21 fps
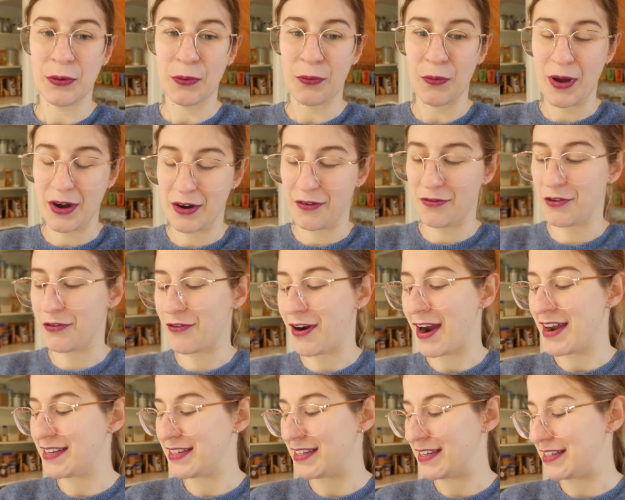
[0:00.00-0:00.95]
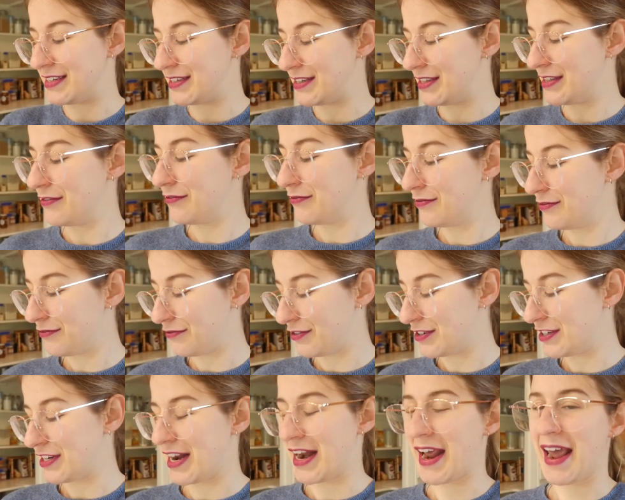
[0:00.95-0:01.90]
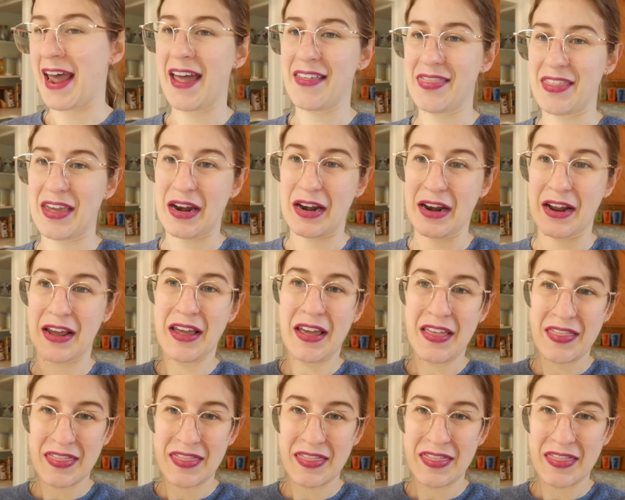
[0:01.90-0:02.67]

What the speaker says: one of the rices for dinner and then